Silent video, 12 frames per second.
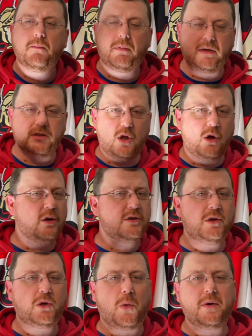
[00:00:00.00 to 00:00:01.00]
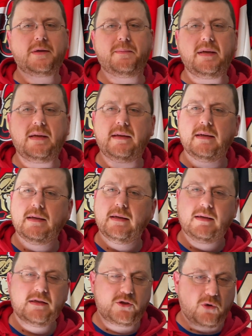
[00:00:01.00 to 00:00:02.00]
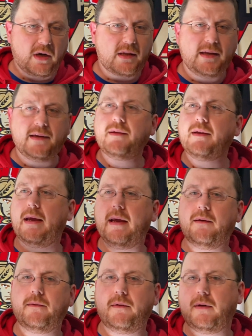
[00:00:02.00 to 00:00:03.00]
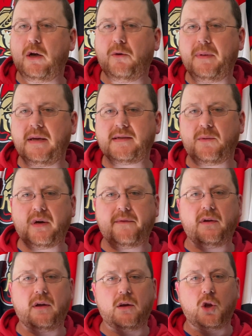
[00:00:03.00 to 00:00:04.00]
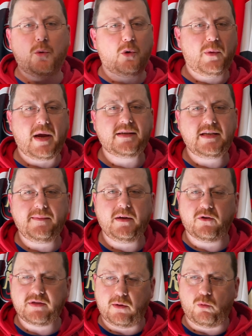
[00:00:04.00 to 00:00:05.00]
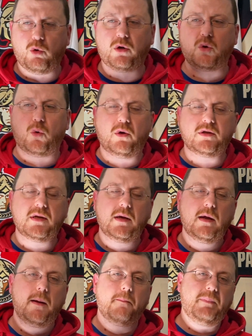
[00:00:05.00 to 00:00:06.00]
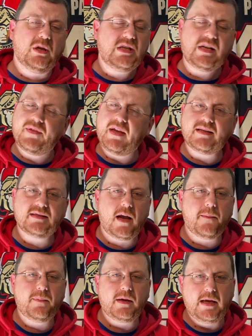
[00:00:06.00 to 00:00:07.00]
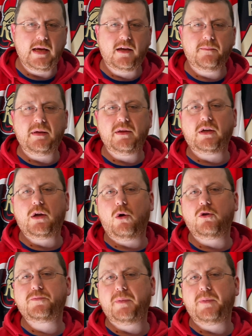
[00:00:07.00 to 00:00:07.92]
but as long as they're going to be struggling and, you know, be somewhat of a lower-ranked team here as they work towards building things up, he could be the coach.